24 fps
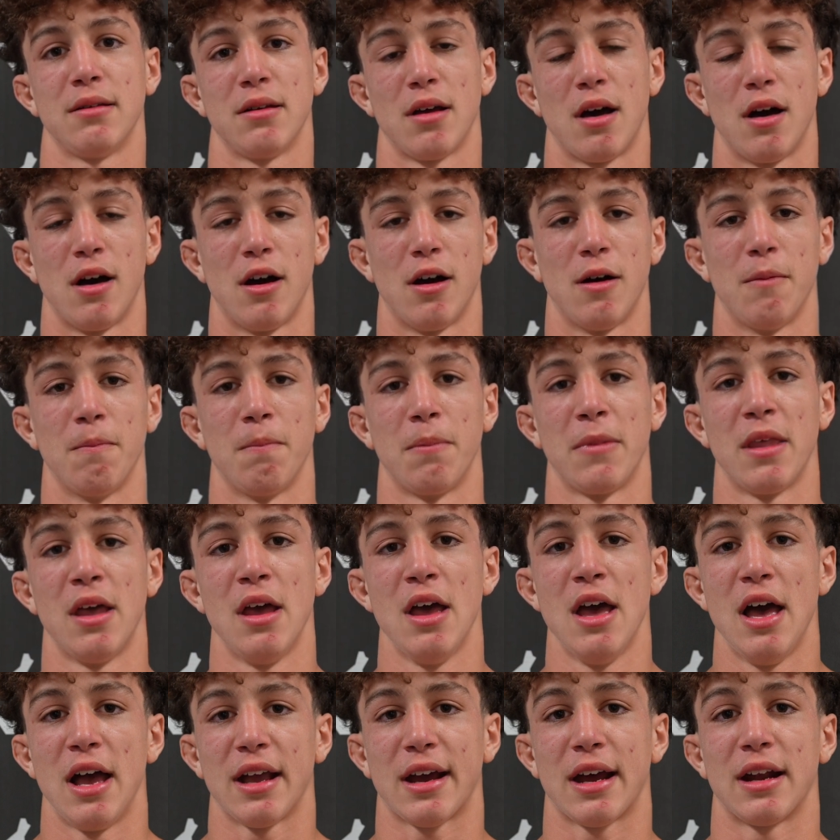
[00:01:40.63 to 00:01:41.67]

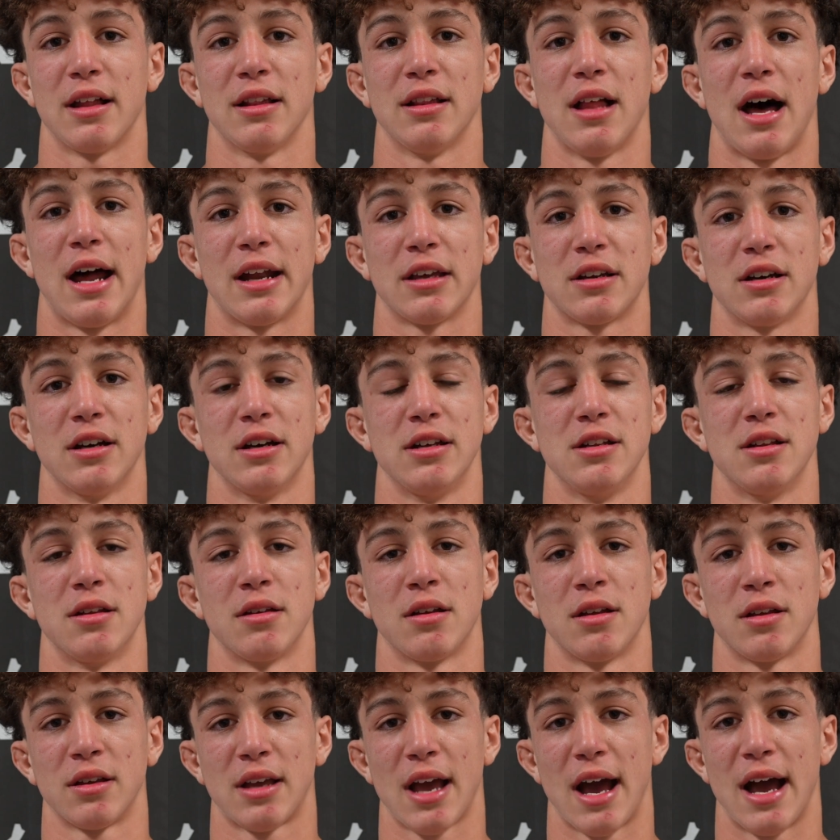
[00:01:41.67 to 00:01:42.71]
Got a lot of good
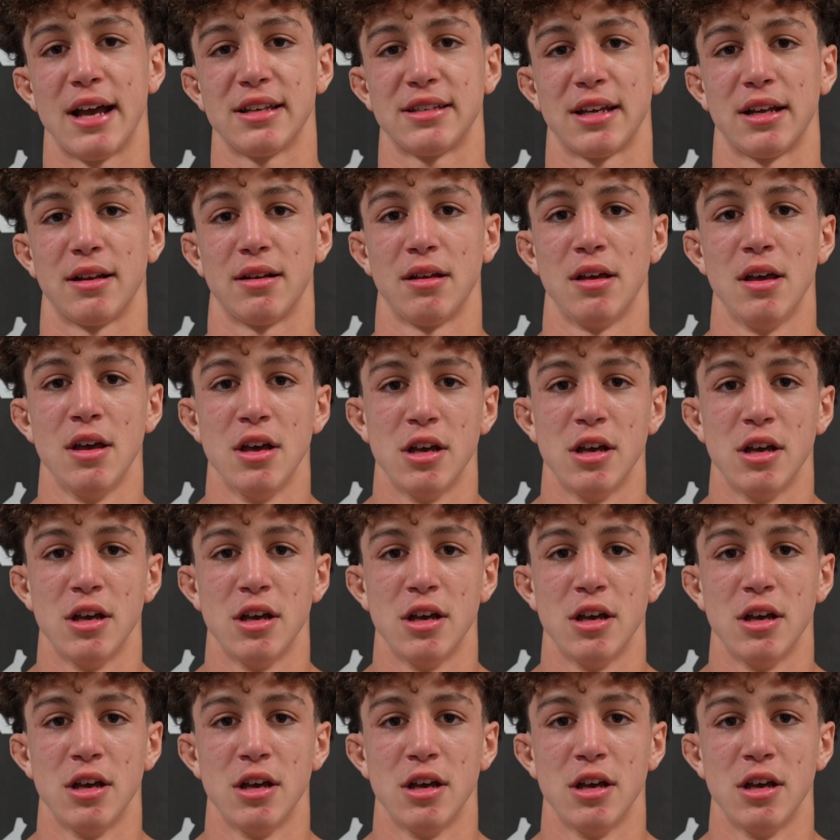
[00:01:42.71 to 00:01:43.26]
guys that